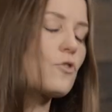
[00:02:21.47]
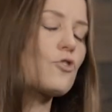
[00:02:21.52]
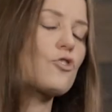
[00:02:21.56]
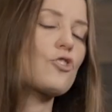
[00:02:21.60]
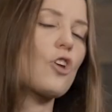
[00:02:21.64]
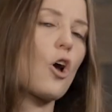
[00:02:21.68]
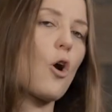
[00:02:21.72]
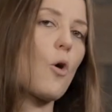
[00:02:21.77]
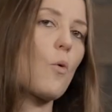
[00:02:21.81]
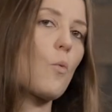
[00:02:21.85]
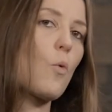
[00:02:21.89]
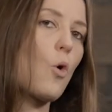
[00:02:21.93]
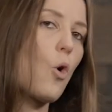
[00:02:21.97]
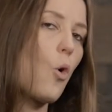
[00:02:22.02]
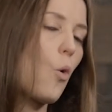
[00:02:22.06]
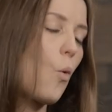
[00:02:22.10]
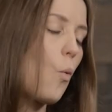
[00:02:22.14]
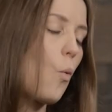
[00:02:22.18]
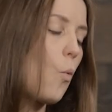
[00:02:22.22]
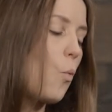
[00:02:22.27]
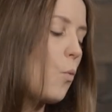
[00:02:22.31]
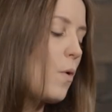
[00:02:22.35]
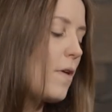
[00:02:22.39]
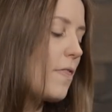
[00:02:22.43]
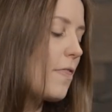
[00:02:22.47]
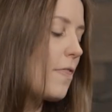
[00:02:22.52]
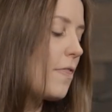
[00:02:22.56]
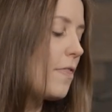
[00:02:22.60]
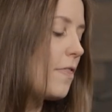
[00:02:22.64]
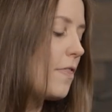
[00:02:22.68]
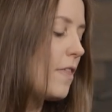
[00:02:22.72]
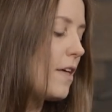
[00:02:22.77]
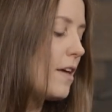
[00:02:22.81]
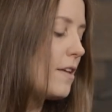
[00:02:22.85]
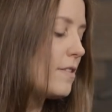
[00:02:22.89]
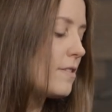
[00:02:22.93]
So with
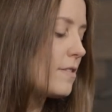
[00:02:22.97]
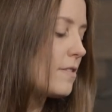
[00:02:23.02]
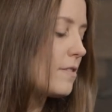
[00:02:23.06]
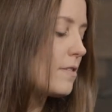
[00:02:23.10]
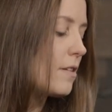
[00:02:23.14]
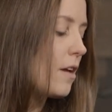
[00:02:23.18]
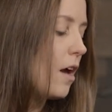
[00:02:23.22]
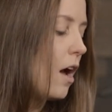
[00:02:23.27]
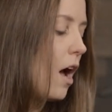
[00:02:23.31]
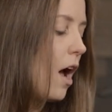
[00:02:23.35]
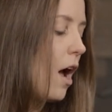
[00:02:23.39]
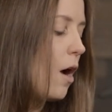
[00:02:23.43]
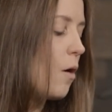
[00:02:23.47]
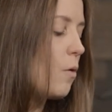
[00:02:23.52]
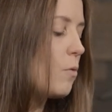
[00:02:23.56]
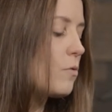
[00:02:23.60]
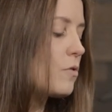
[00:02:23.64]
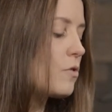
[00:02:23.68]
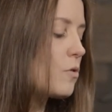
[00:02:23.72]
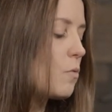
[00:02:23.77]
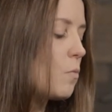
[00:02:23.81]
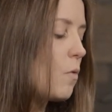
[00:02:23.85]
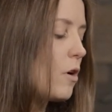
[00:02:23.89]
this, I also